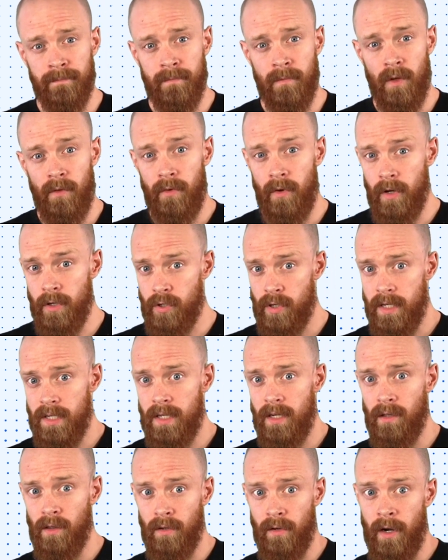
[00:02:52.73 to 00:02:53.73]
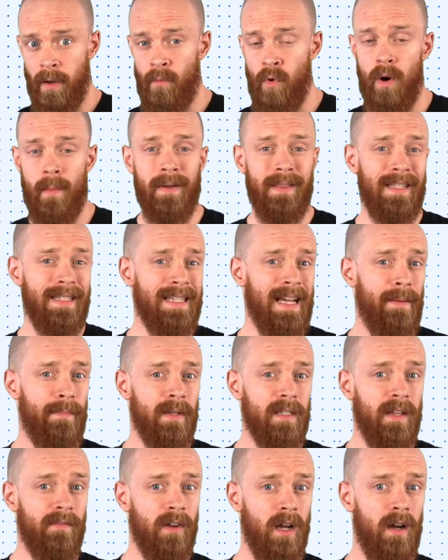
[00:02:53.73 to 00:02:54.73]
If you're interested in learning more about the
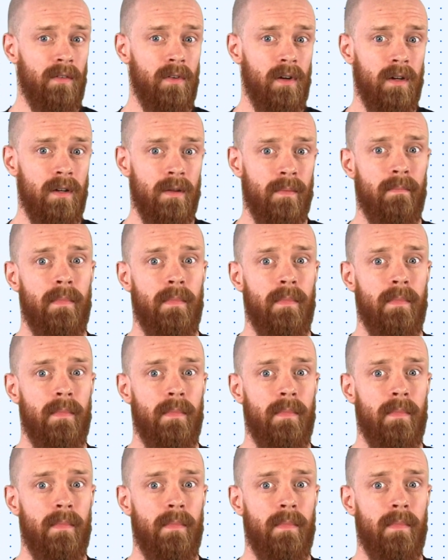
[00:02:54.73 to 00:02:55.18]
topics I've covered,